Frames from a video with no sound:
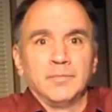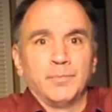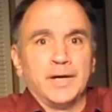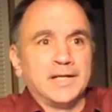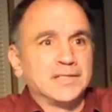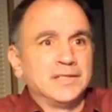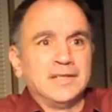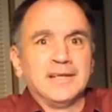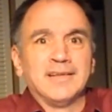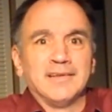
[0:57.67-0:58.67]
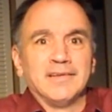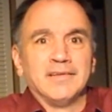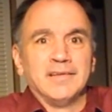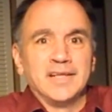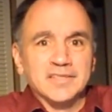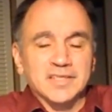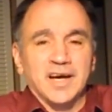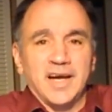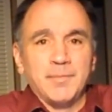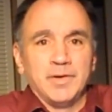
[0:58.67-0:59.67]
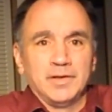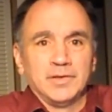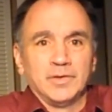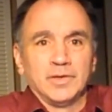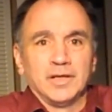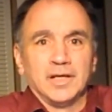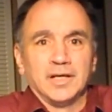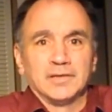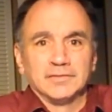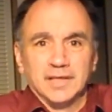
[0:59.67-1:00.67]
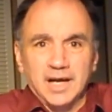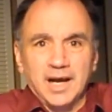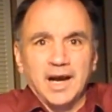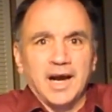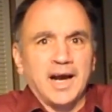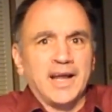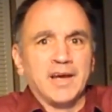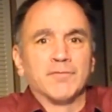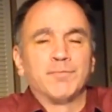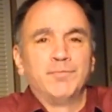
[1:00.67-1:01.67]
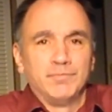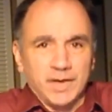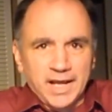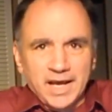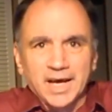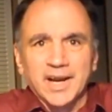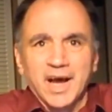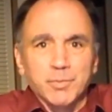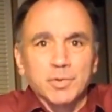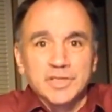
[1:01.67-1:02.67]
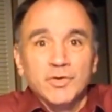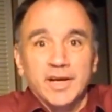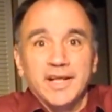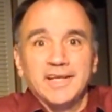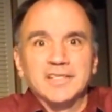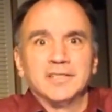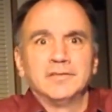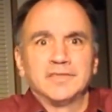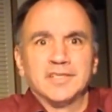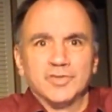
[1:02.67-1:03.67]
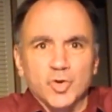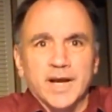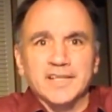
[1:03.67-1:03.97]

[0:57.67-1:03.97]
But this time, I have an opportunity to try